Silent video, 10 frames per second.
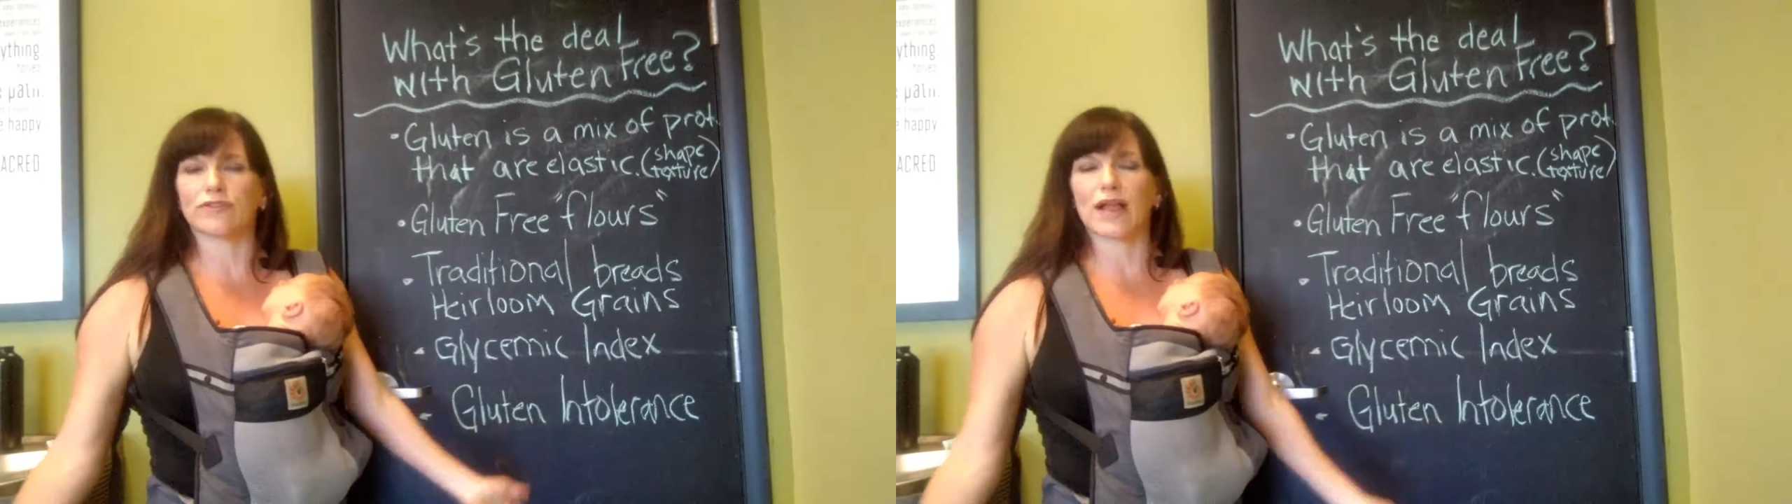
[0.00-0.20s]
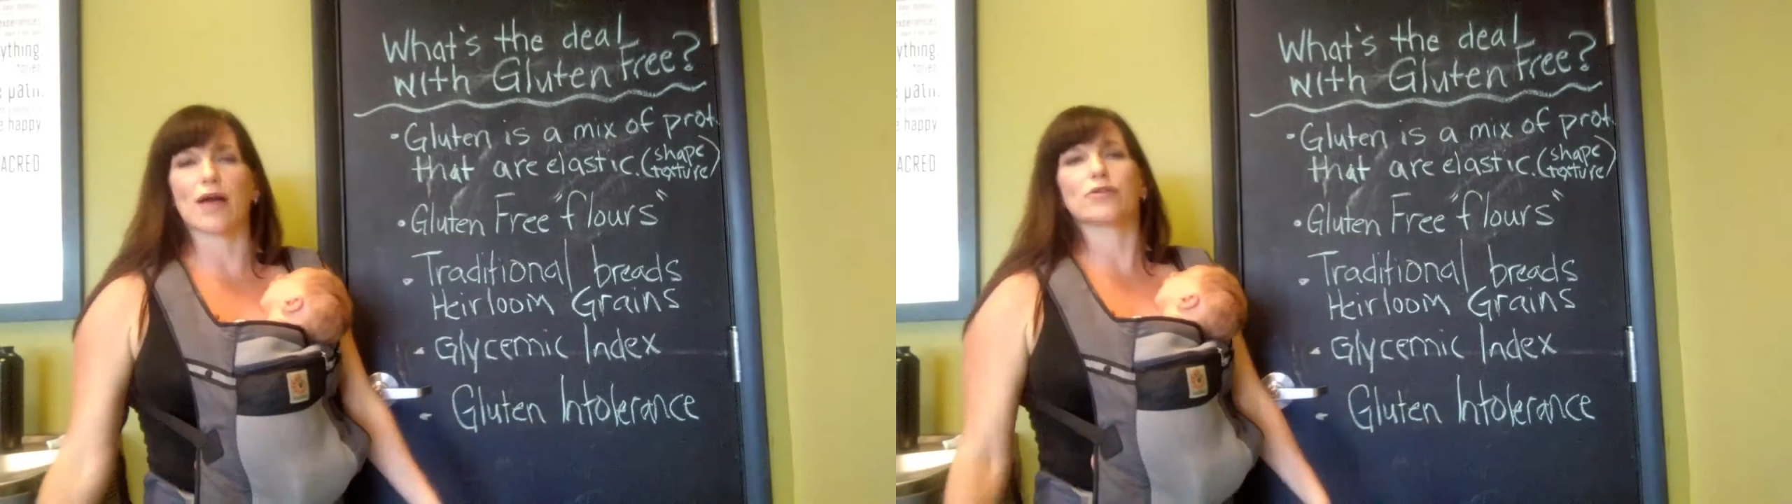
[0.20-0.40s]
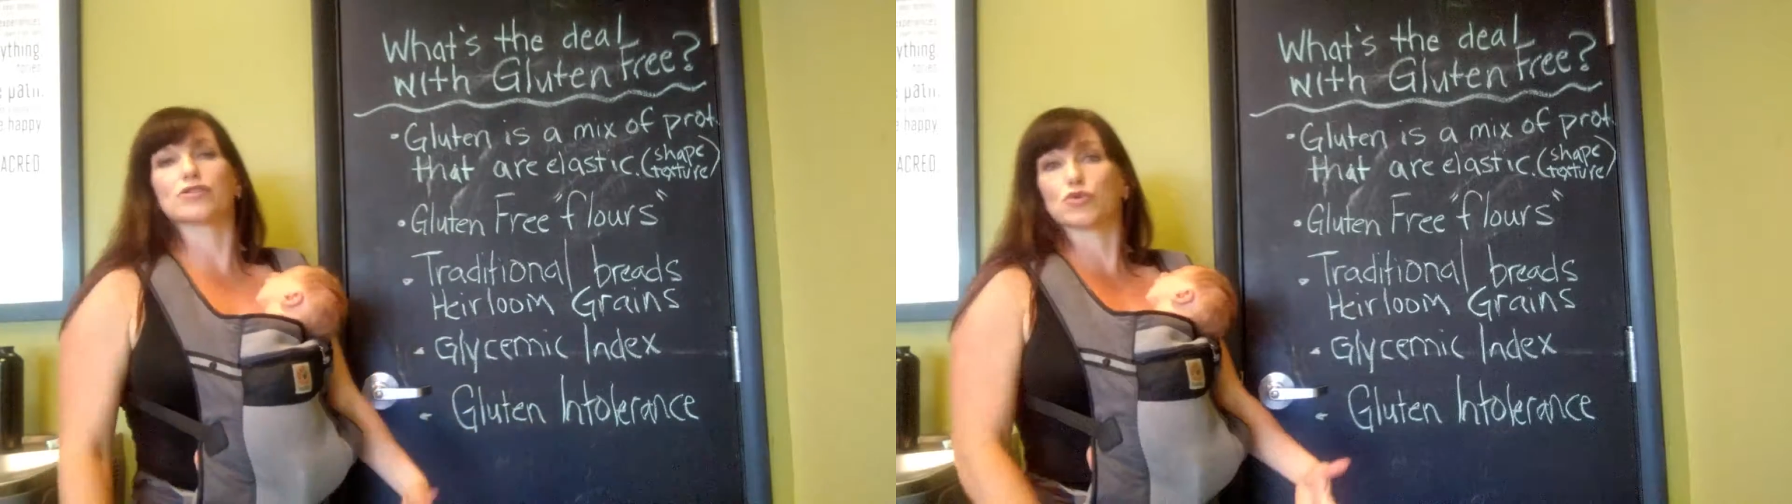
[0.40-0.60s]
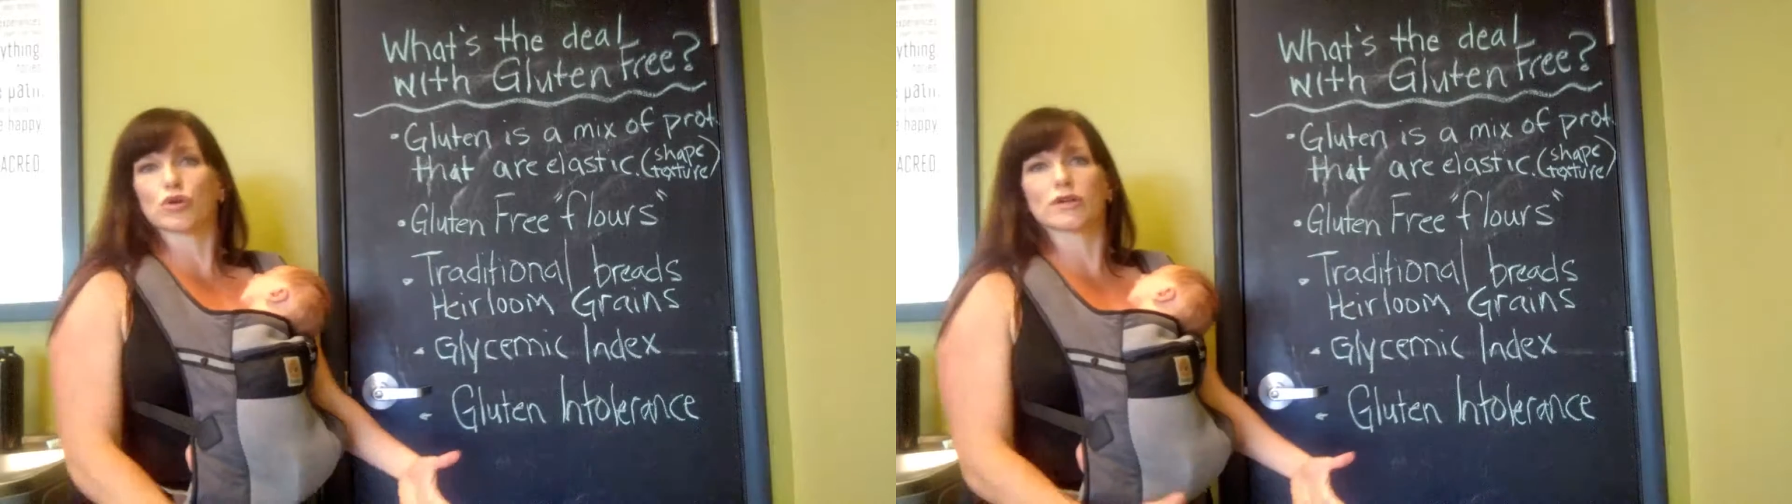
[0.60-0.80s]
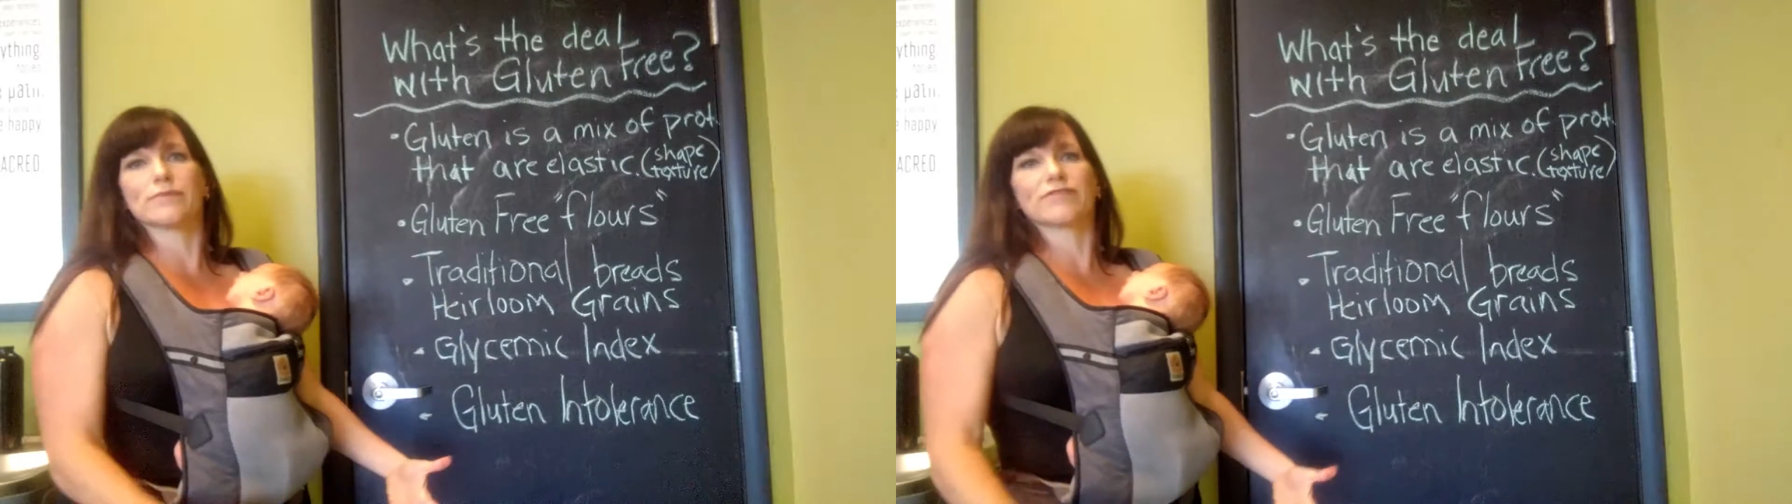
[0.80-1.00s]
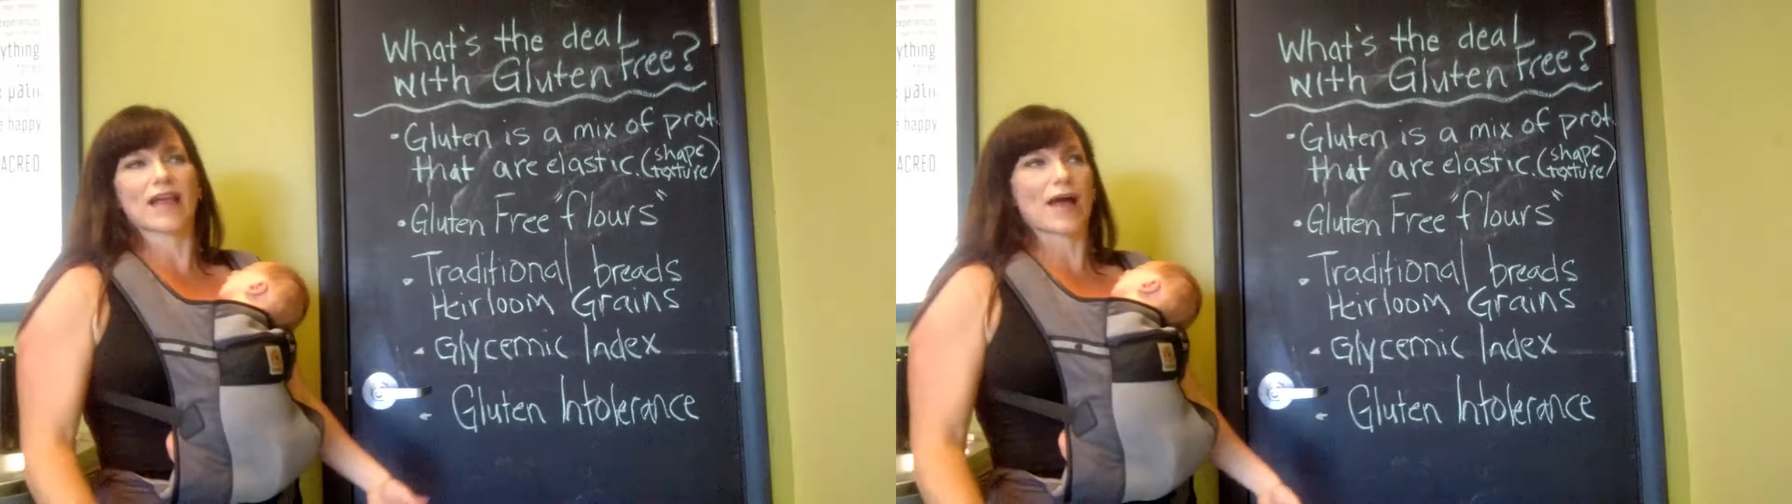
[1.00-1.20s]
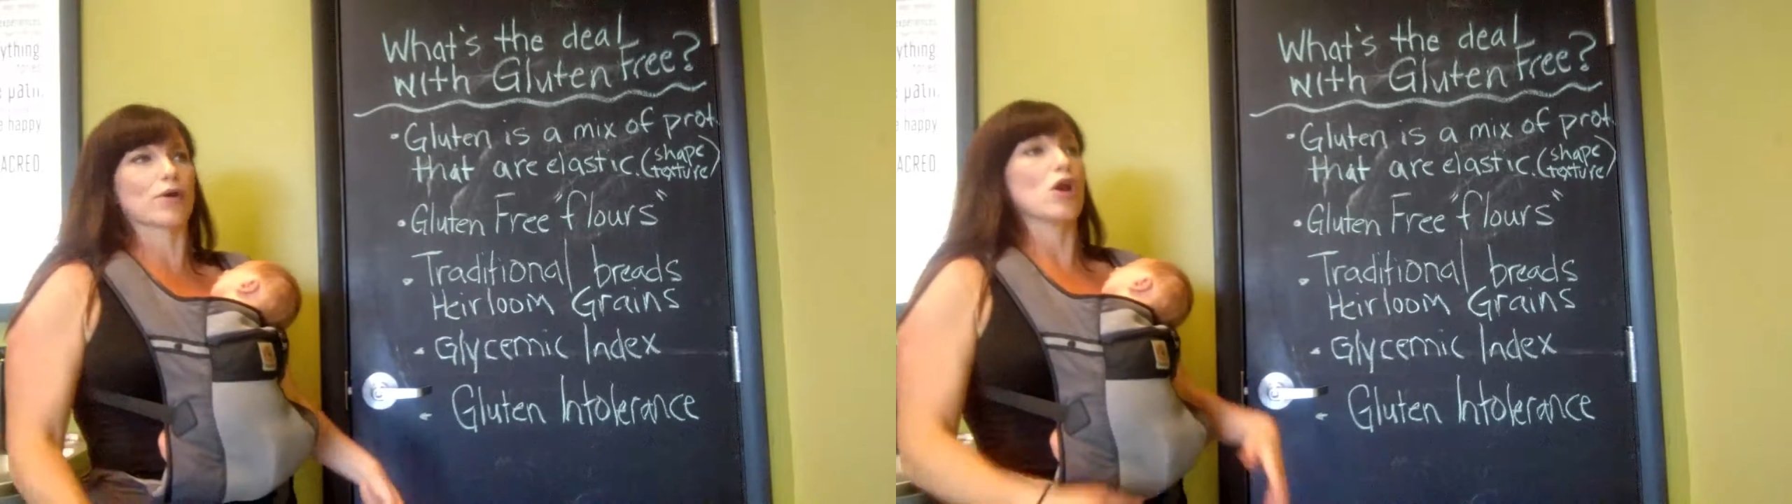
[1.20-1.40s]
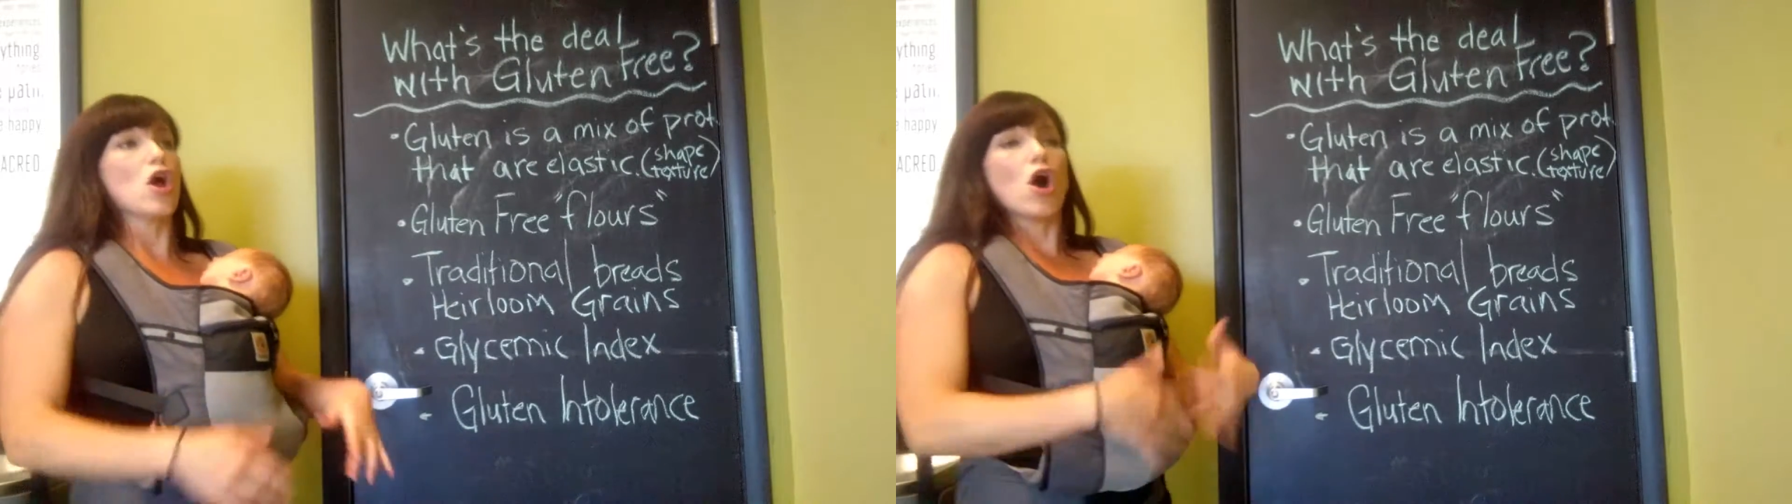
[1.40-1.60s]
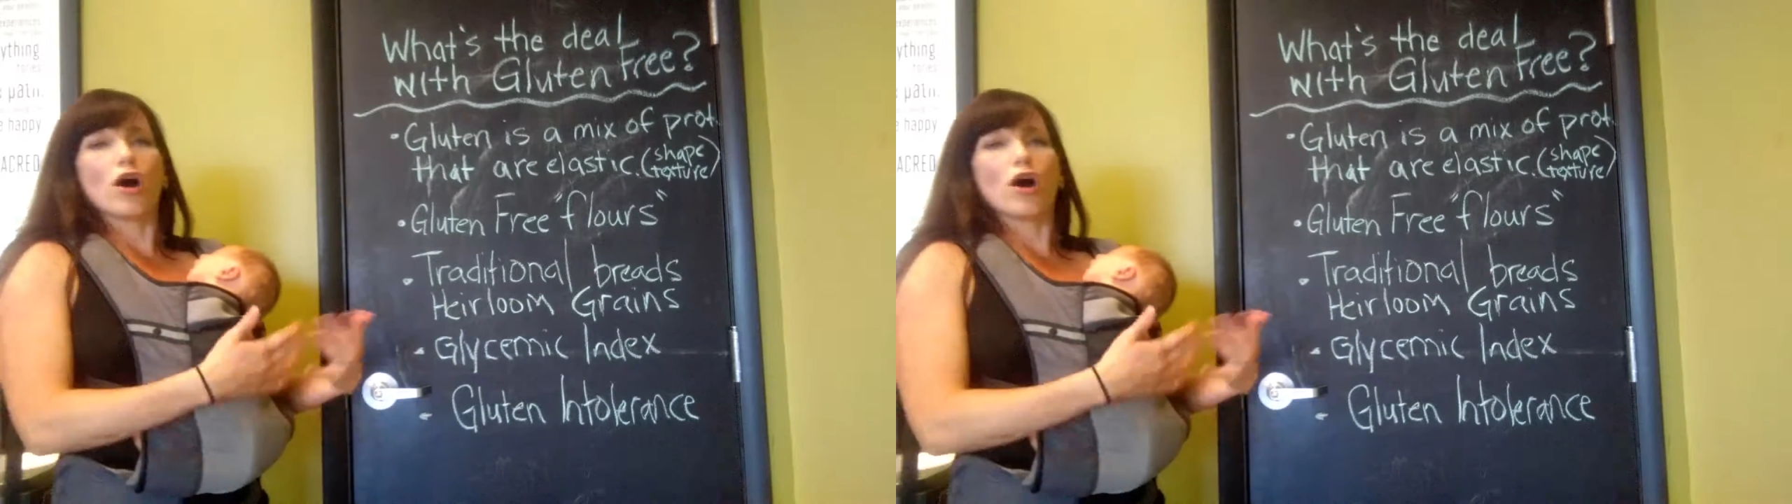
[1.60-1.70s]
flour, sorghum flour.